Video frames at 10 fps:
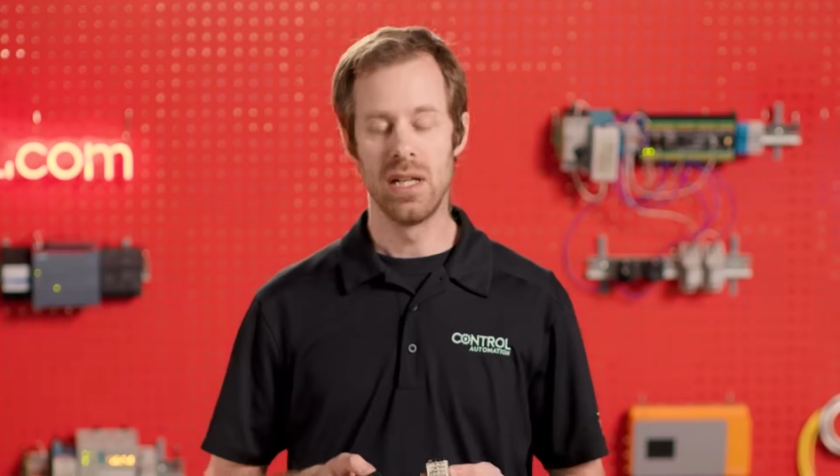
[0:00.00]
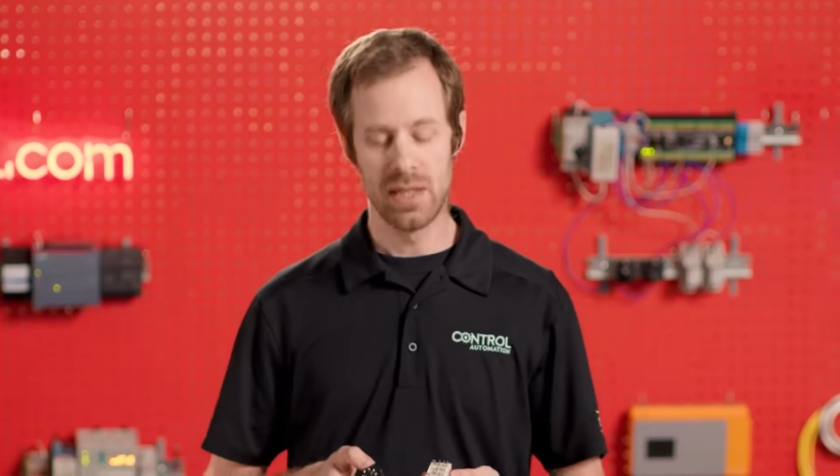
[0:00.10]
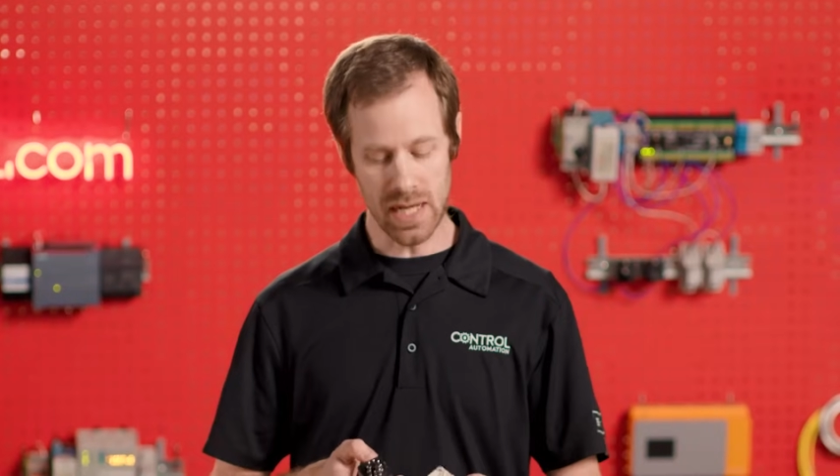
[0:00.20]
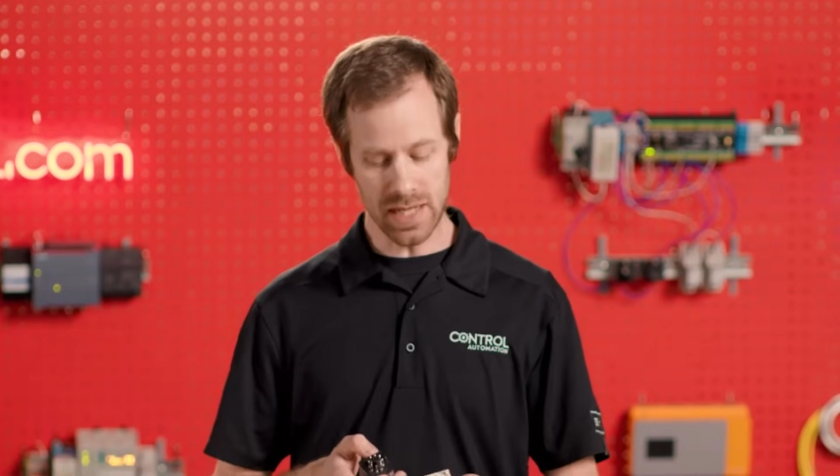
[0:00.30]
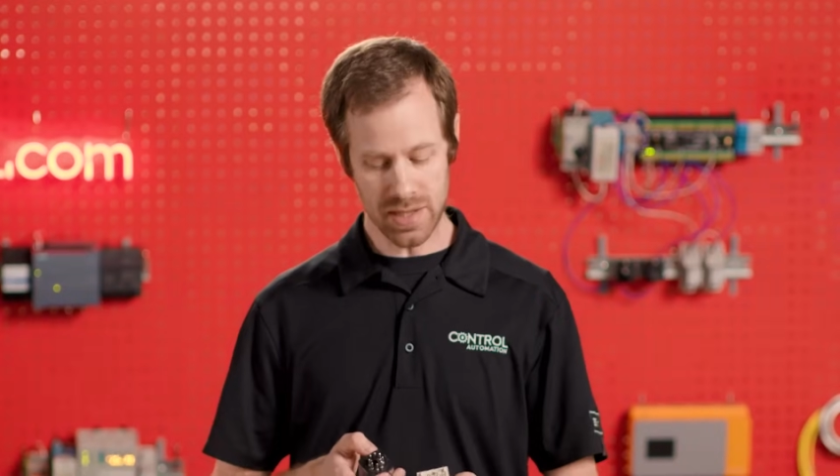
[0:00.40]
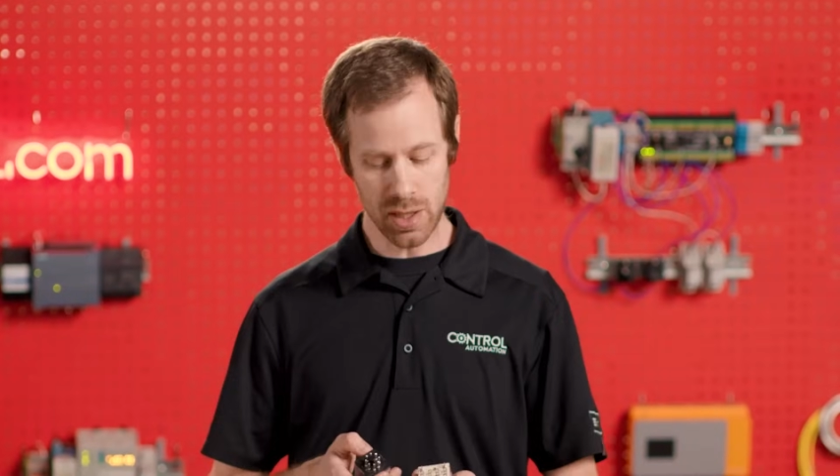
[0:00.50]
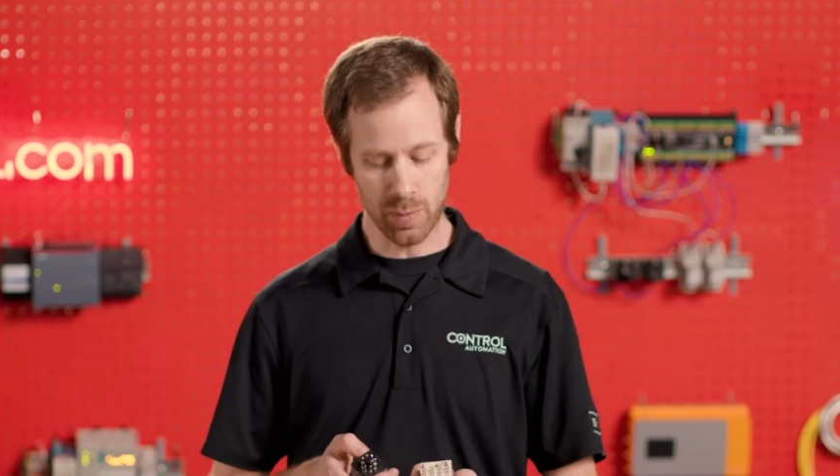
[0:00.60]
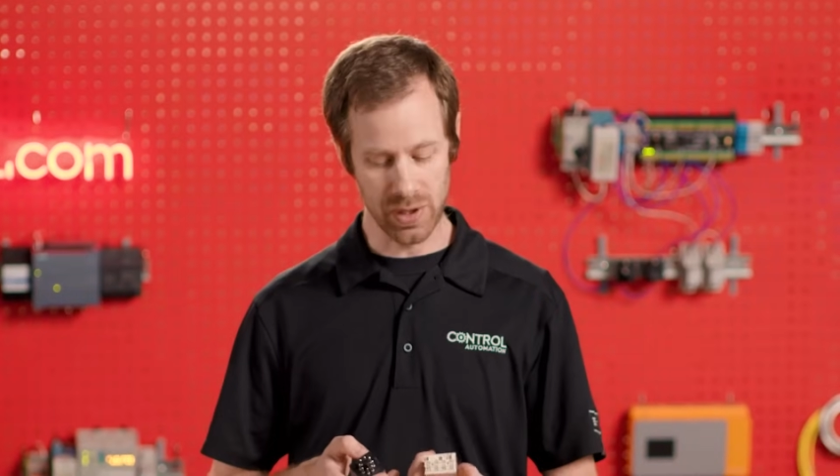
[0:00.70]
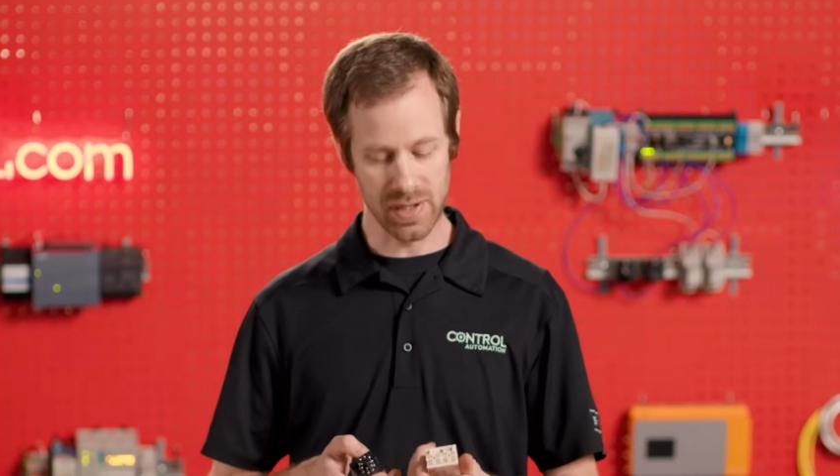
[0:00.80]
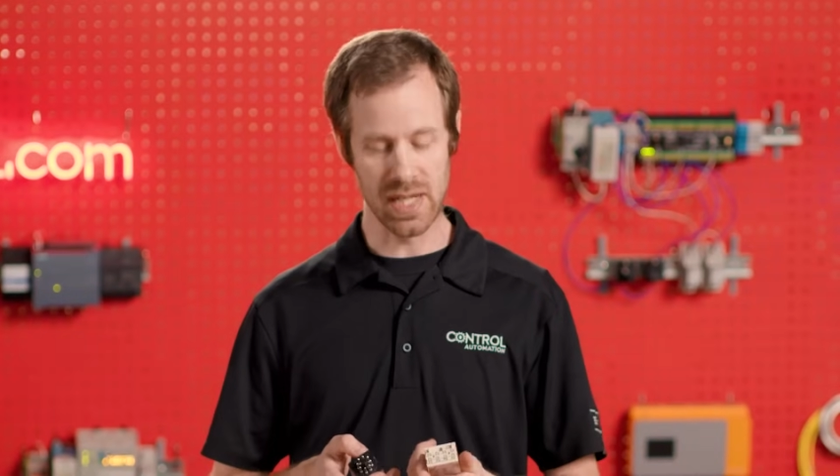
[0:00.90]
The ice
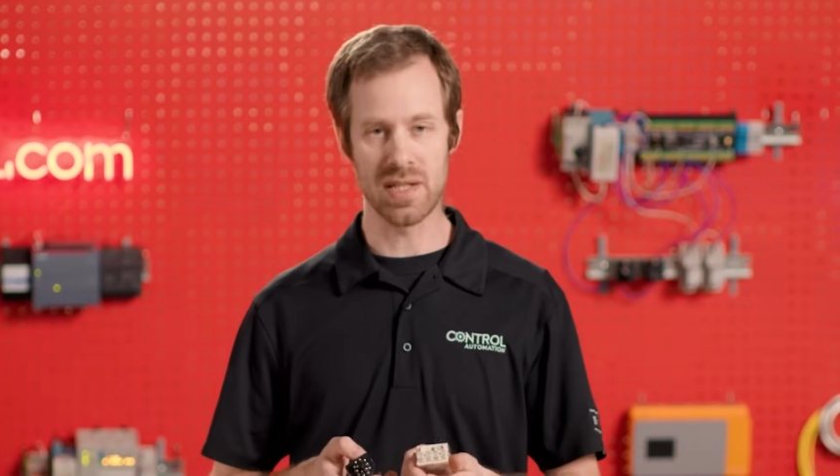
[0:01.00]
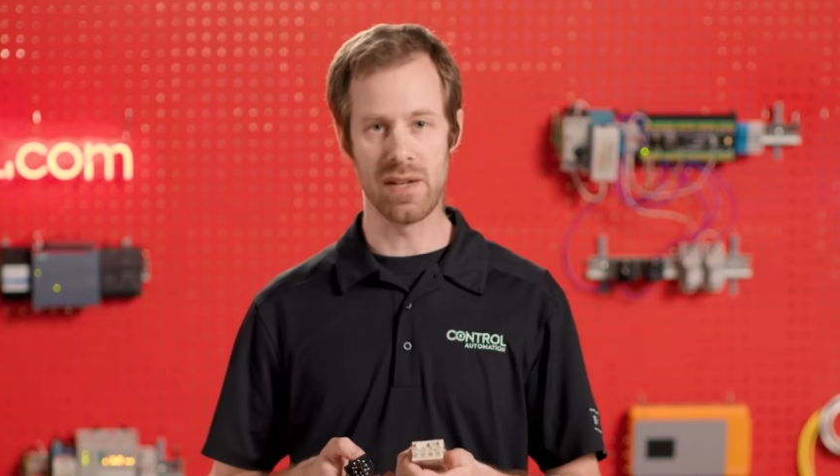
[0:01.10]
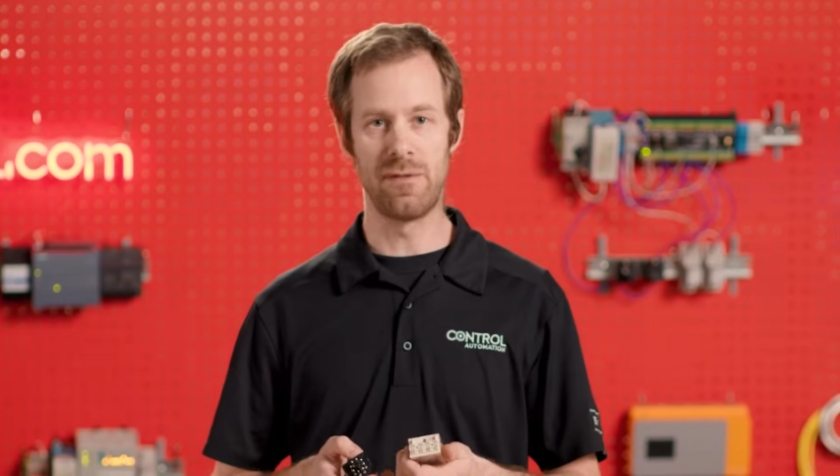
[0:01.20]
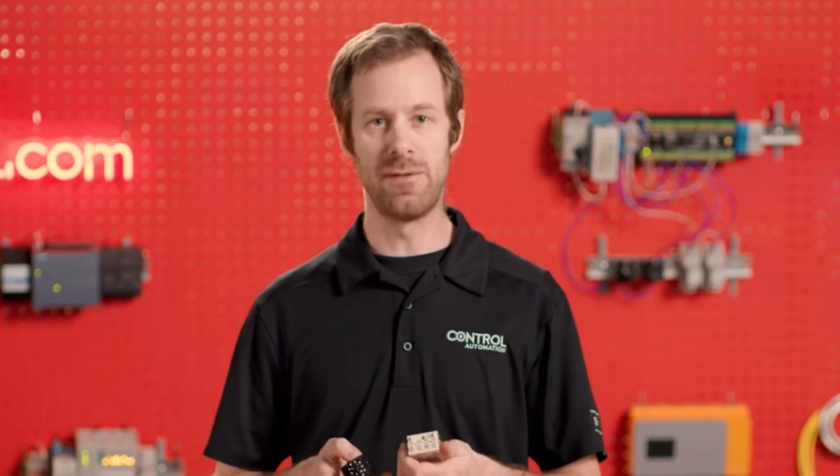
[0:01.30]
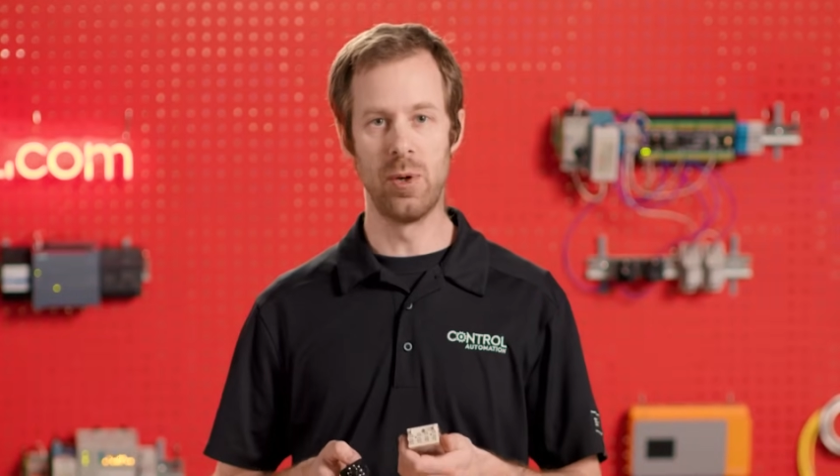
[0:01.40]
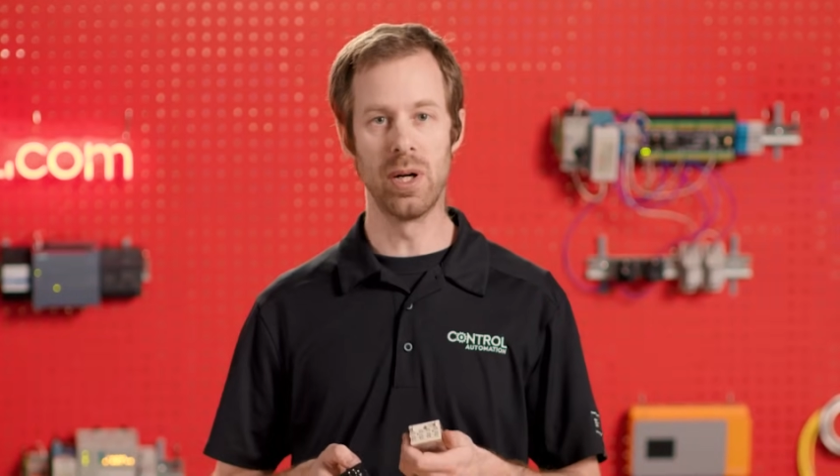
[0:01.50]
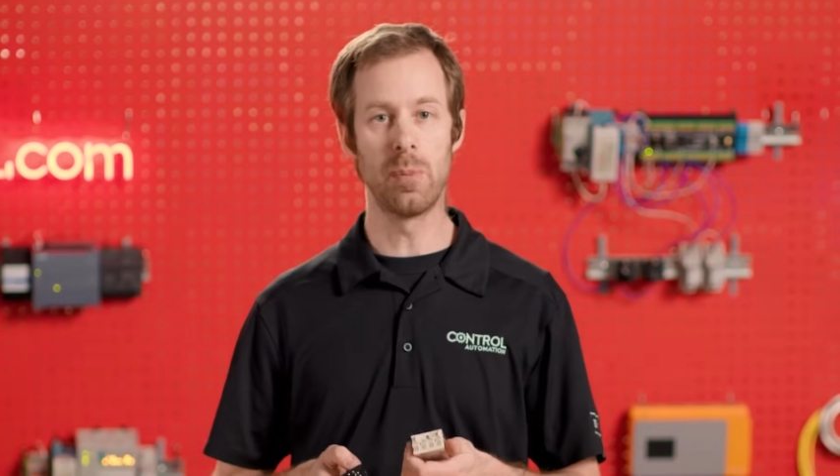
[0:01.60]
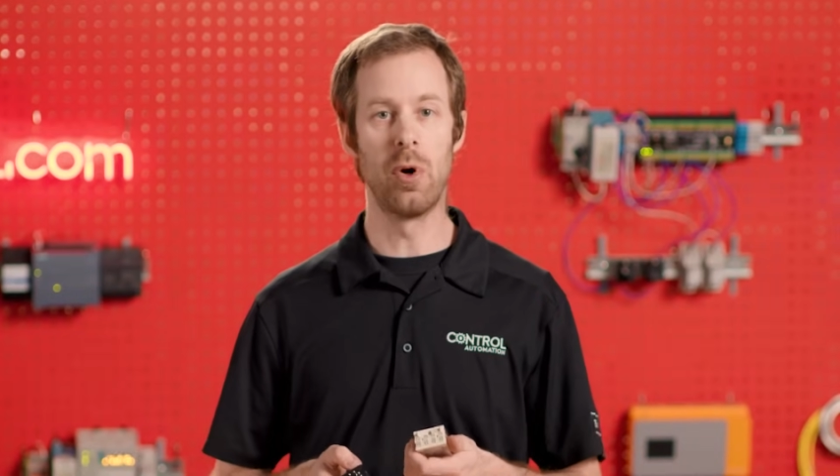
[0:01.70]
cube relay is a four